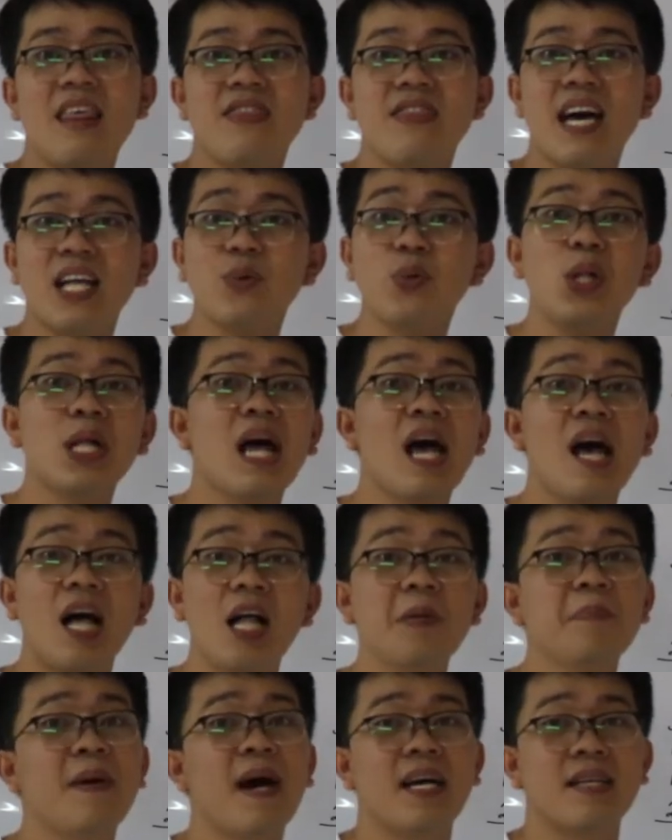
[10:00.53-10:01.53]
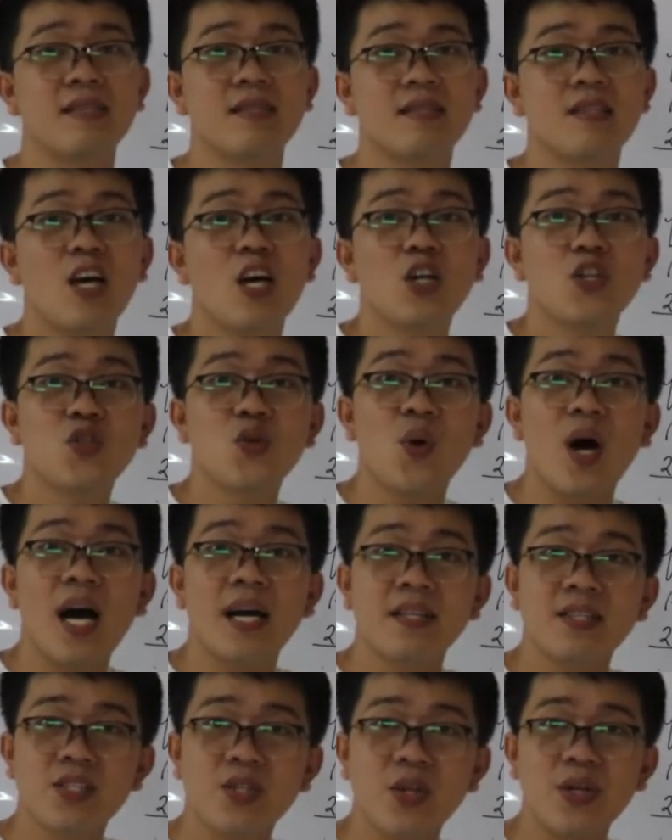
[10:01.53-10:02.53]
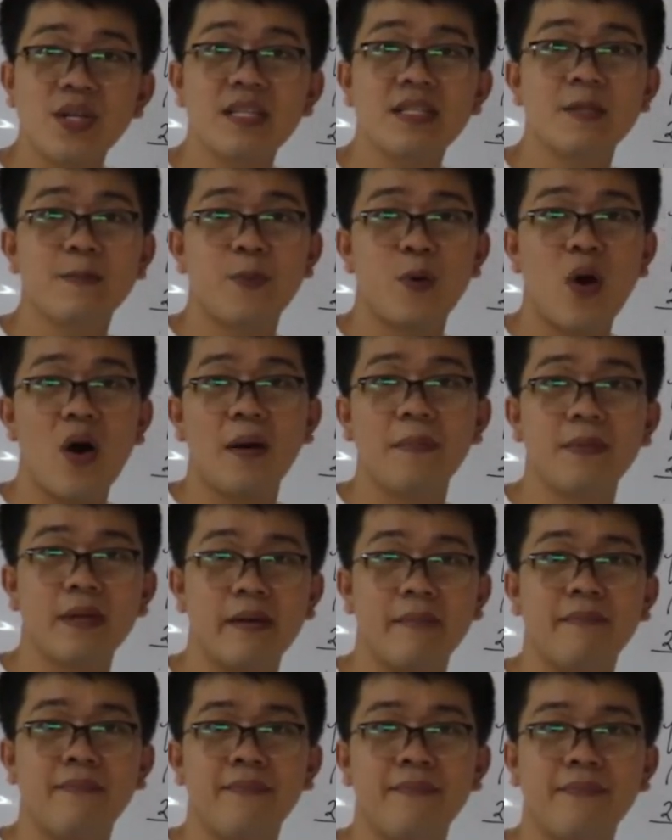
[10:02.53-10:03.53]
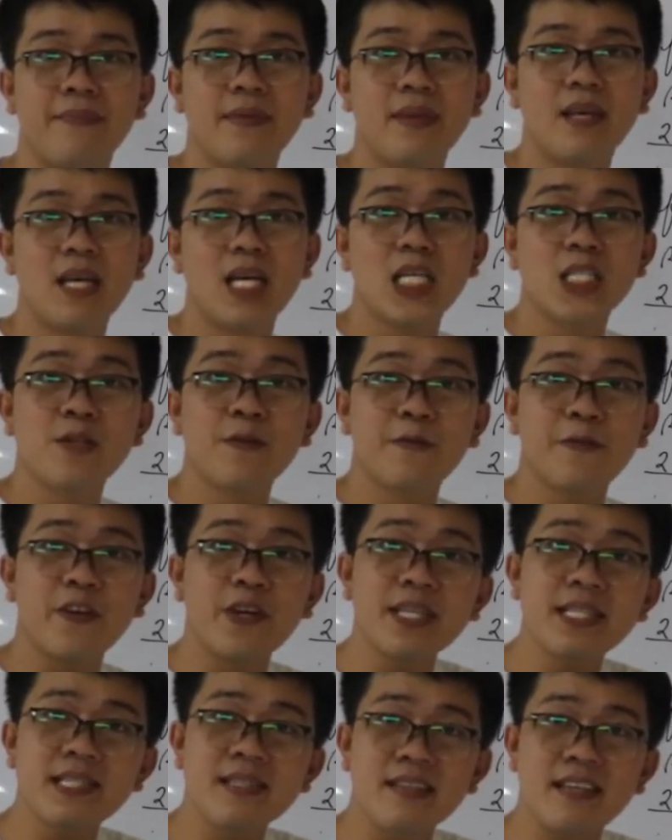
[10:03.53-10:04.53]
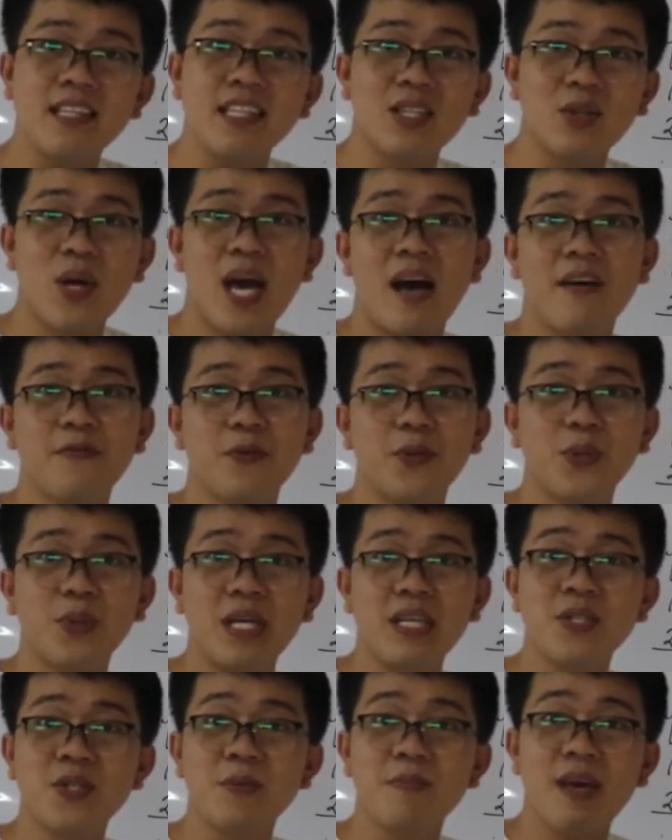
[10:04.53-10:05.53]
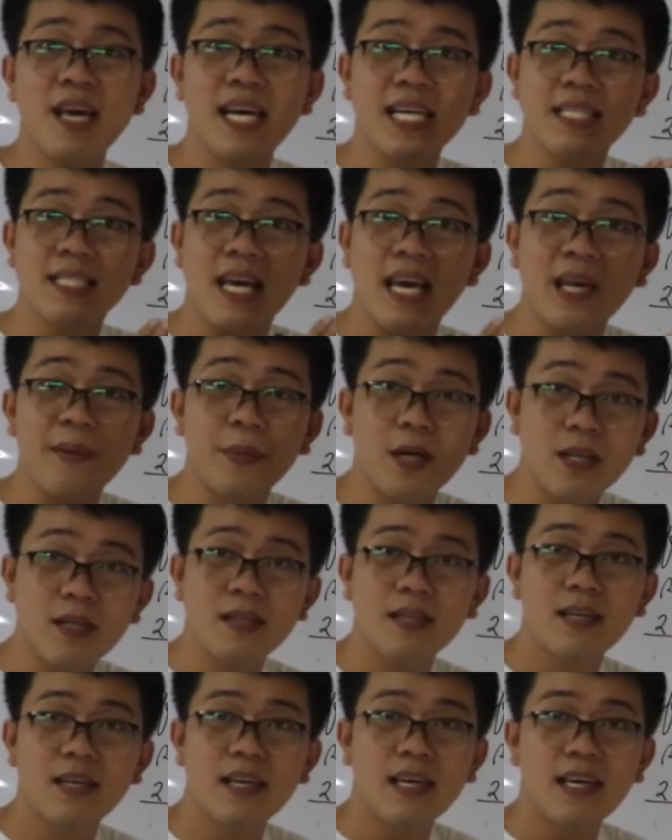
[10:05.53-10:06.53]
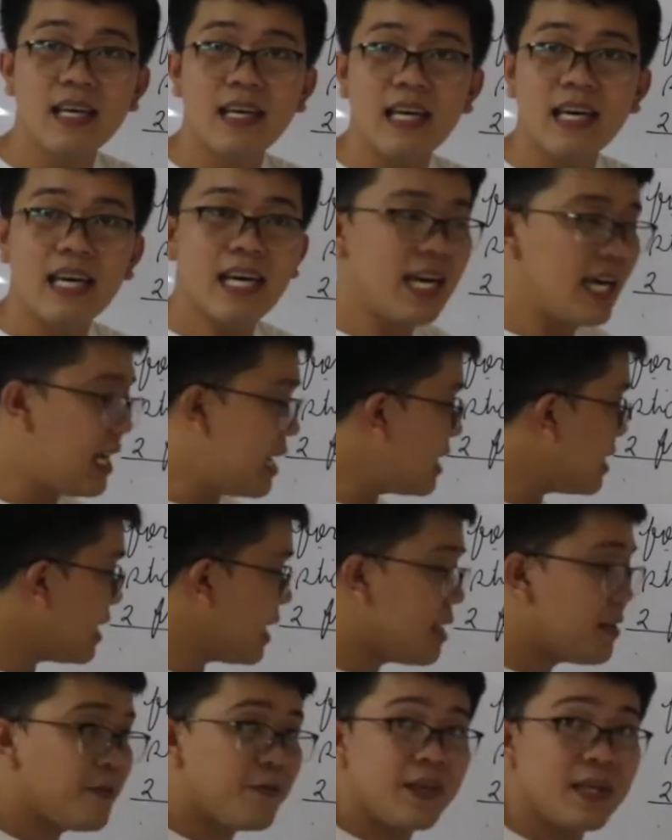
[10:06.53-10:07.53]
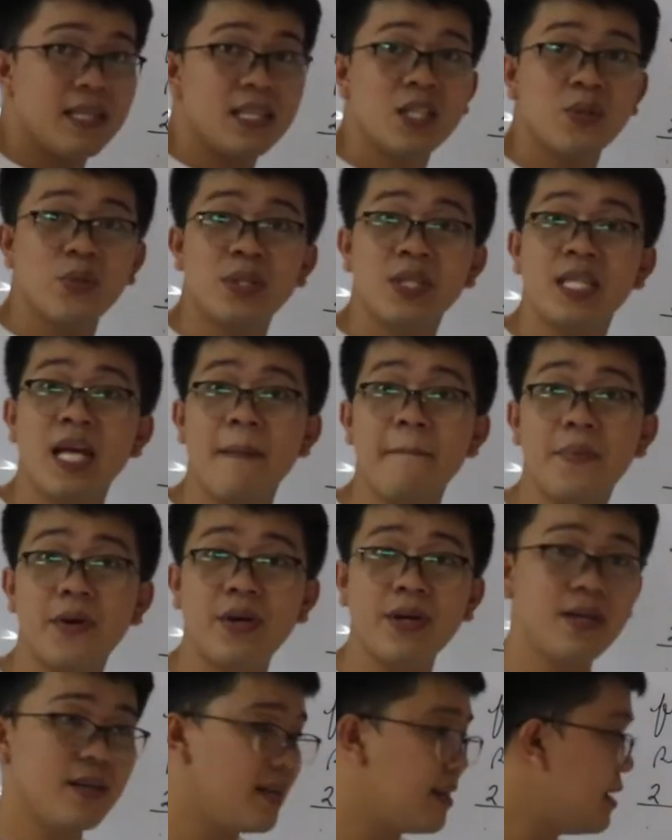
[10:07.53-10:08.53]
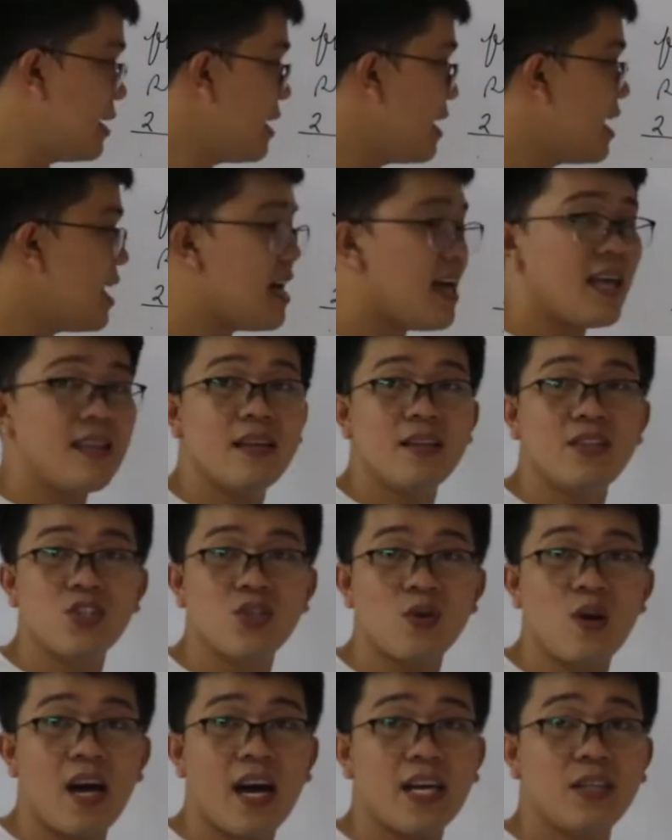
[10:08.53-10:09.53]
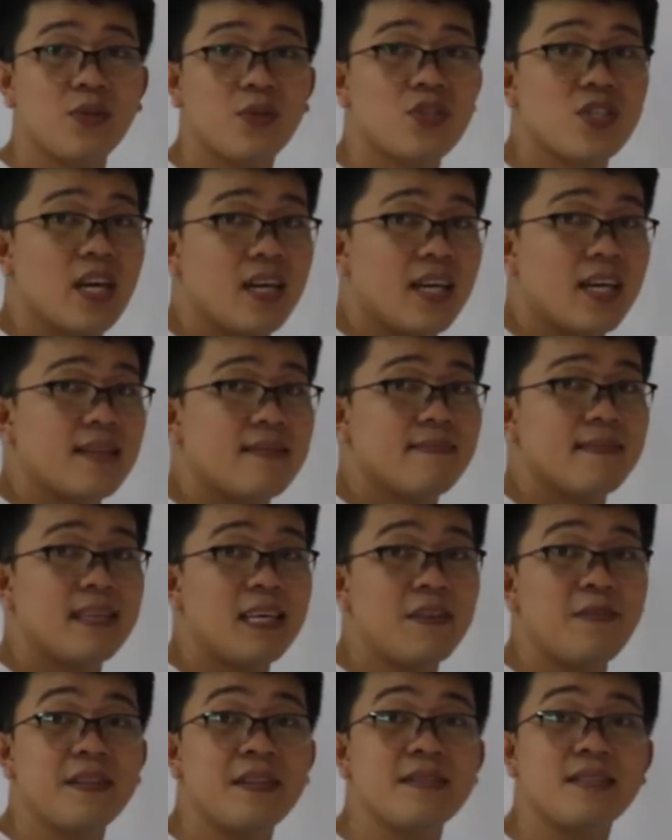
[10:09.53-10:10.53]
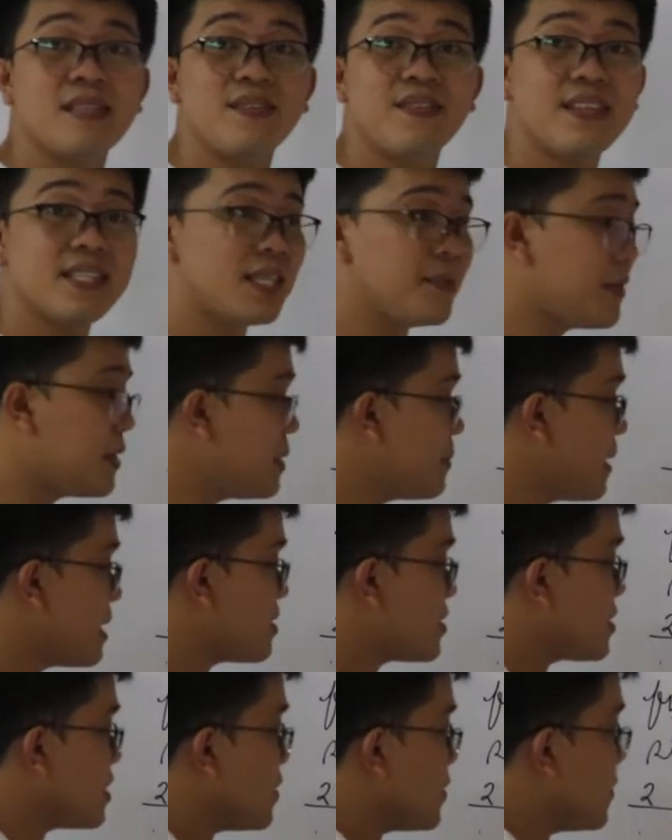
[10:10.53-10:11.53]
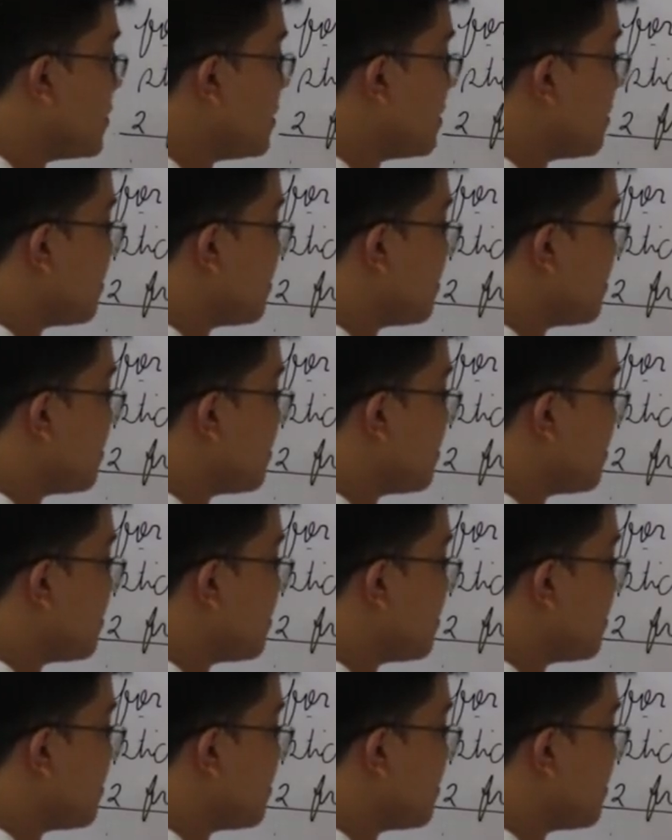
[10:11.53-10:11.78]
that will help us to answer this problem. So first thing that we have to do is to make a table and then fill it with number and then try to check it if it's divisible by 2,